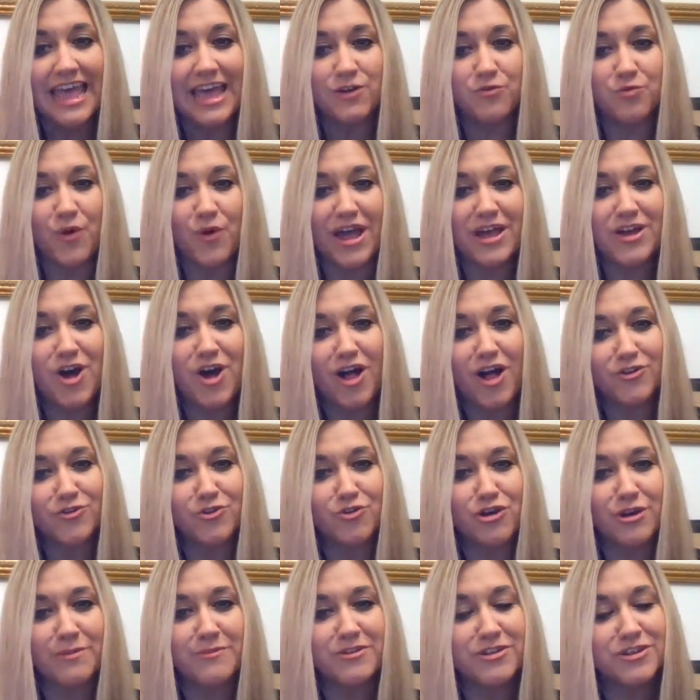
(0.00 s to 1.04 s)
and
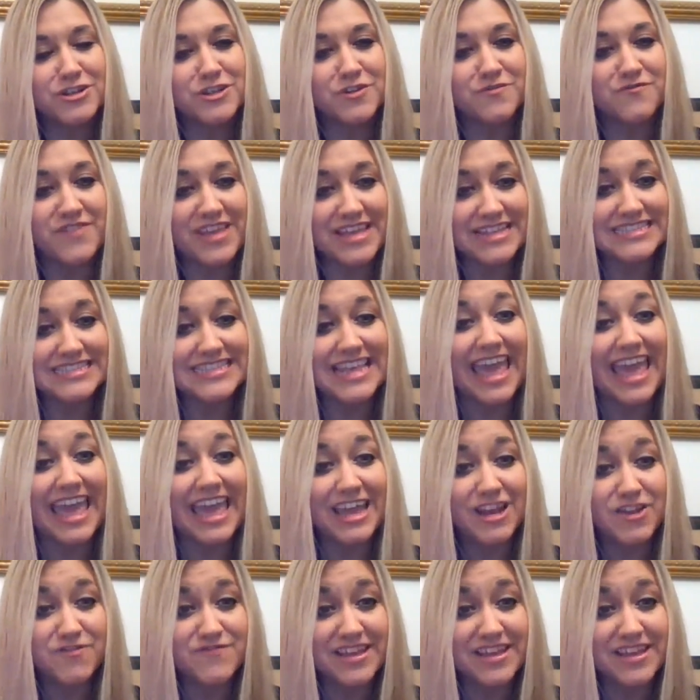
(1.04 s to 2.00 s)
white-collar criminal defense and